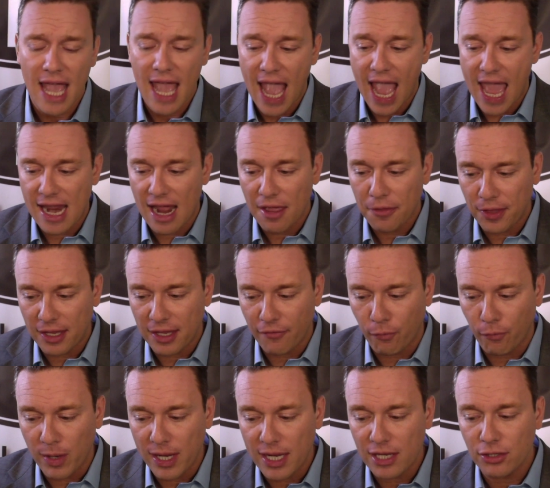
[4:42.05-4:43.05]
And I think if
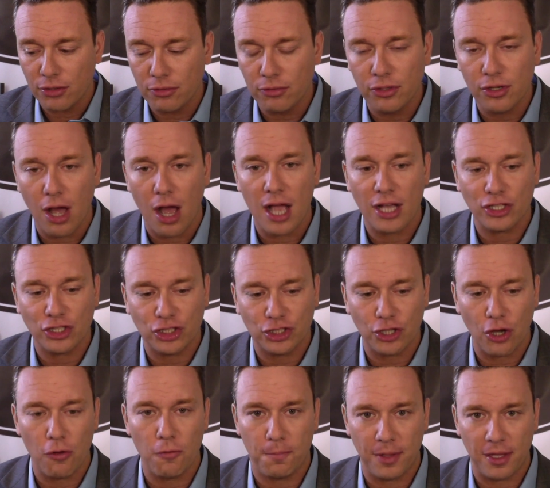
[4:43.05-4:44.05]
we do not
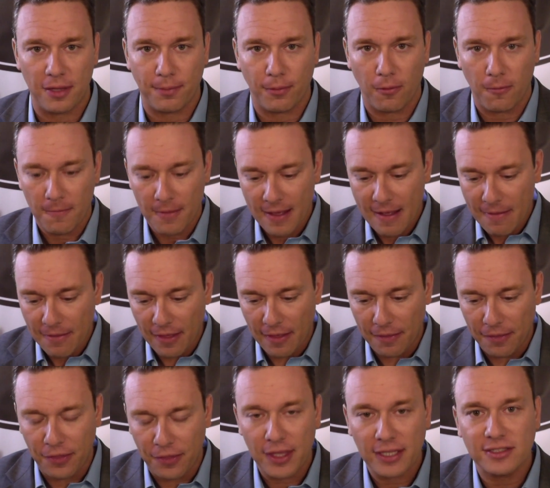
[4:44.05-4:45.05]
show people that
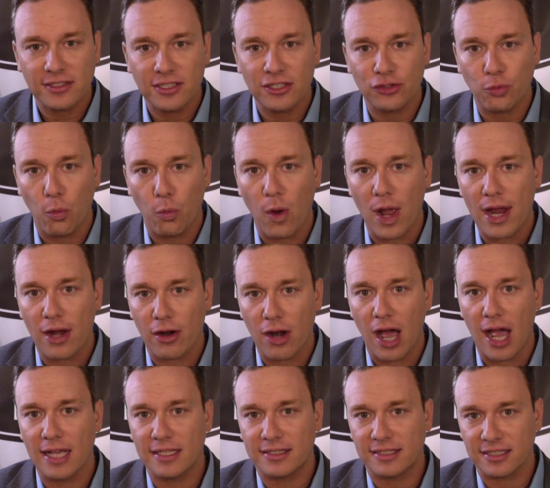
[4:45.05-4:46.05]
this is where
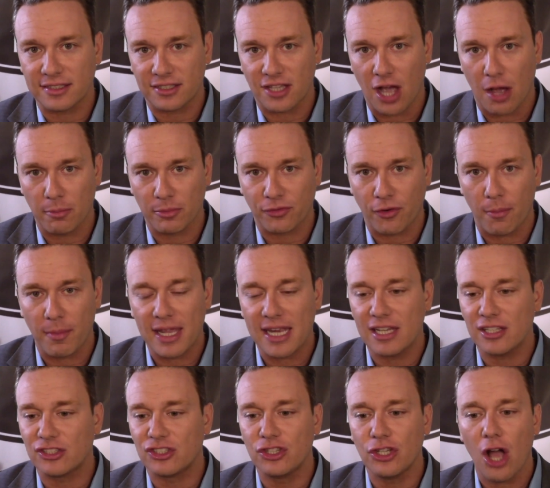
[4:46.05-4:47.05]
ISIS comes from,
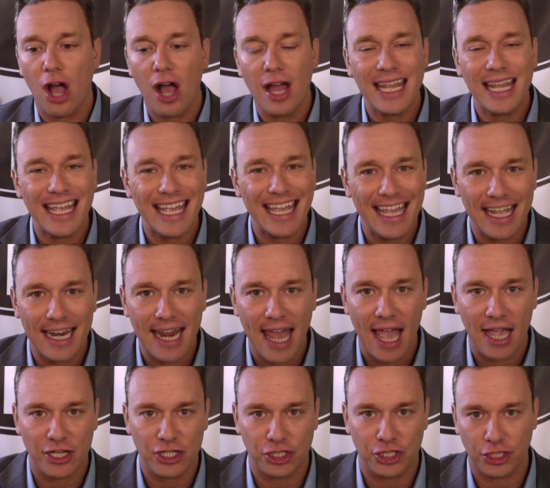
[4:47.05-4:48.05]
it is not
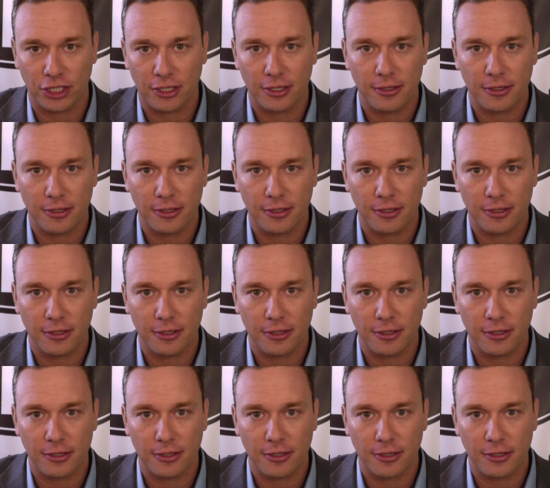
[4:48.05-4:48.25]
inaction